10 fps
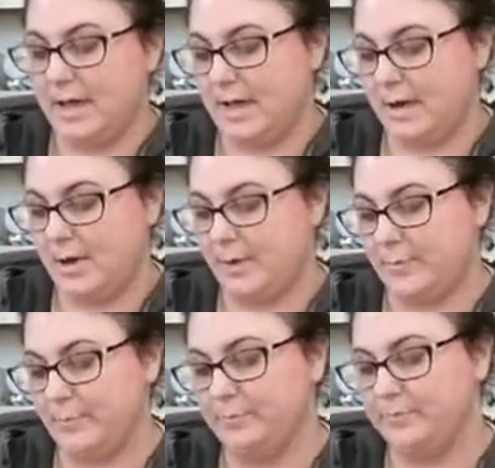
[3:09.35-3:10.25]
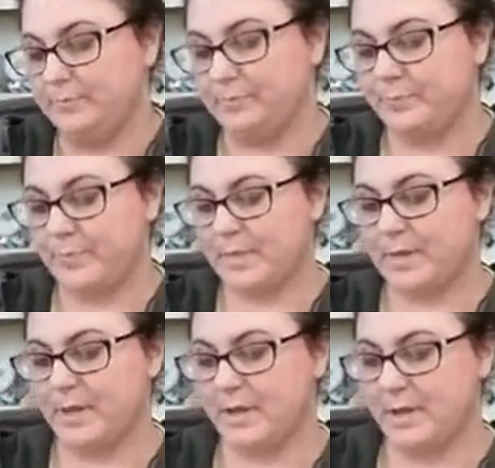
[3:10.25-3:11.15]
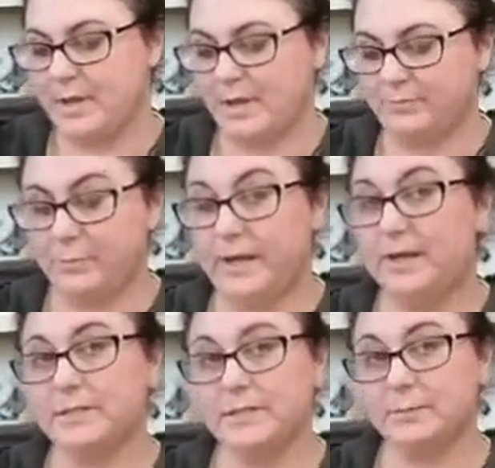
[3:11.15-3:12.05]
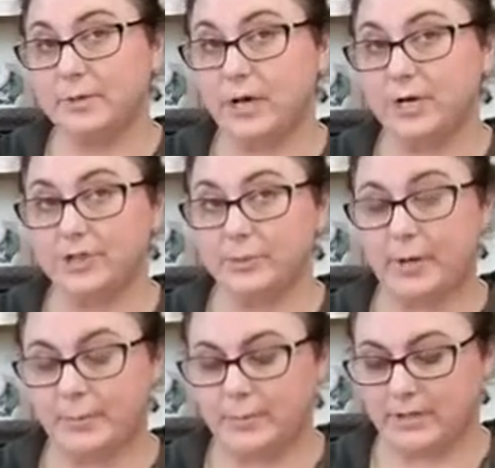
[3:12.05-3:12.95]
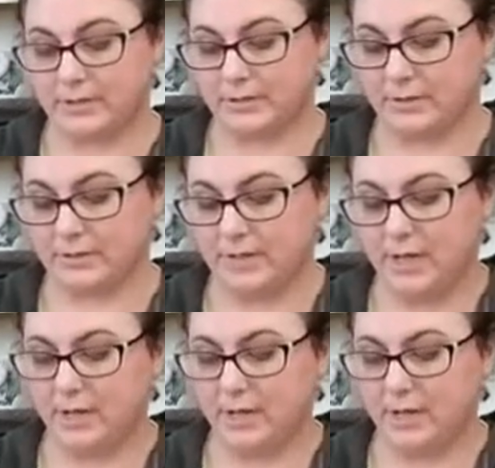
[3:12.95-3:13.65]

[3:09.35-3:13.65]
If you're making some larger pumpkins,